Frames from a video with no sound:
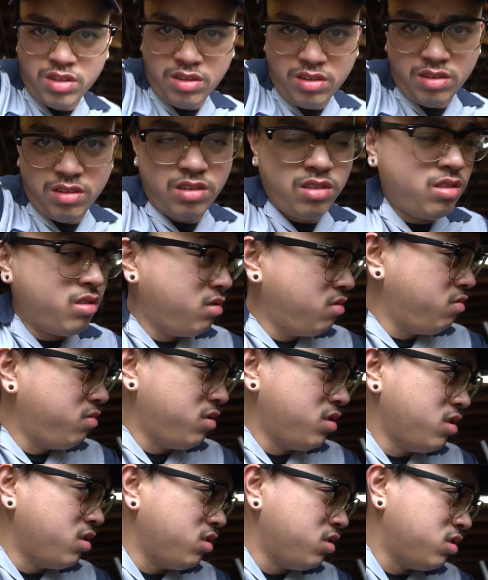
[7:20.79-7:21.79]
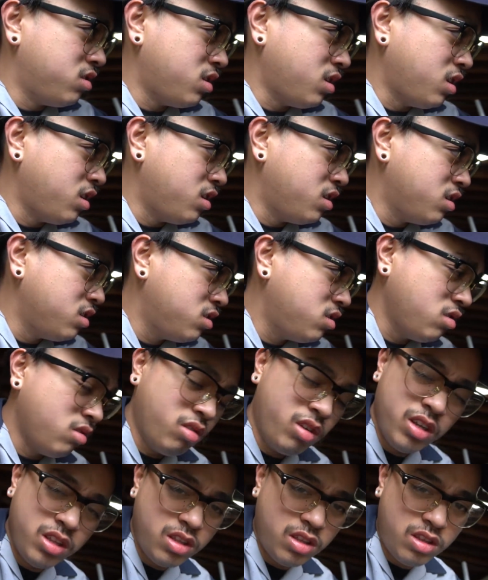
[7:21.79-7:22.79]
the other side.
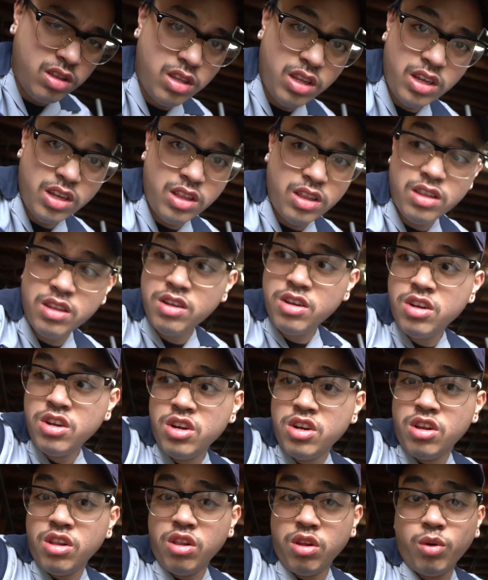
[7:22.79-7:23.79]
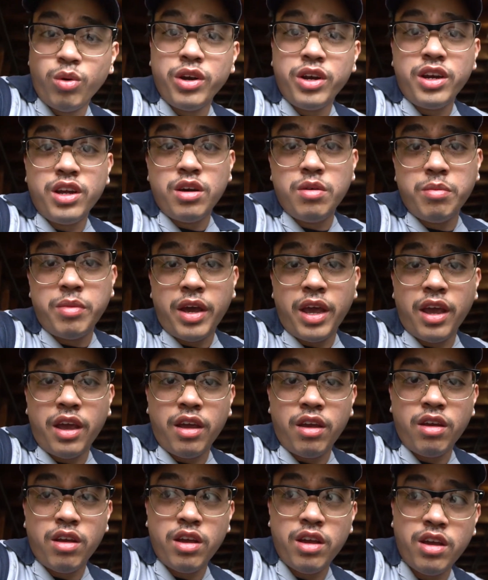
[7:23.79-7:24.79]
So I did lower it down
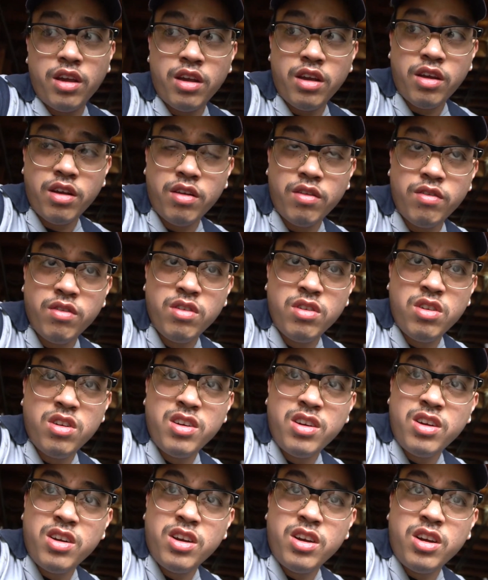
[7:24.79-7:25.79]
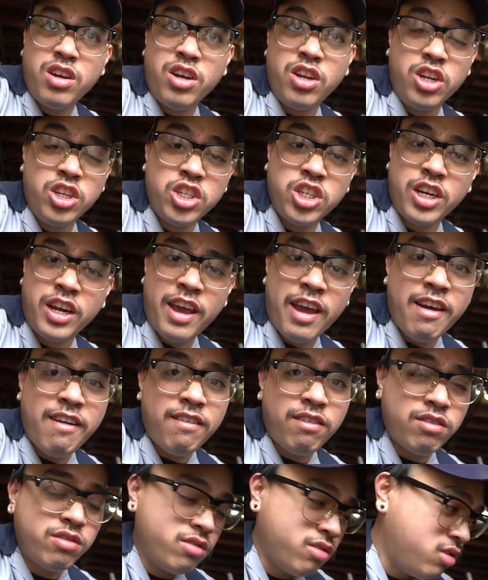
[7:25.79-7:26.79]
by 1.5
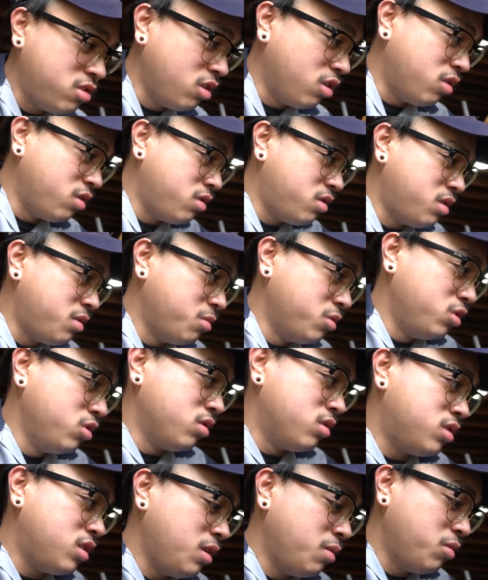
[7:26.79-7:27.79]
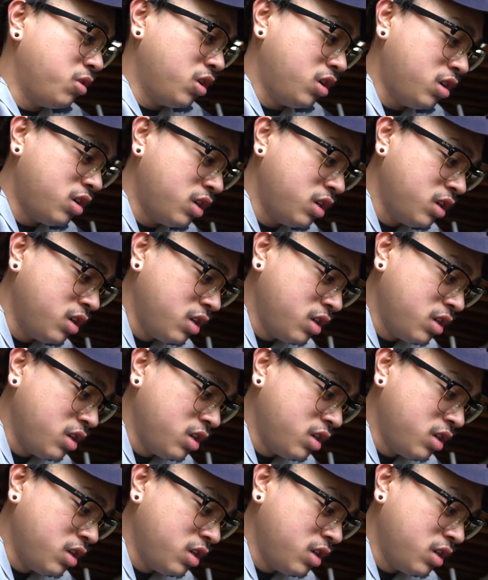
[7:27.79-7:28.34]
inches. So I'm gonna do the same here,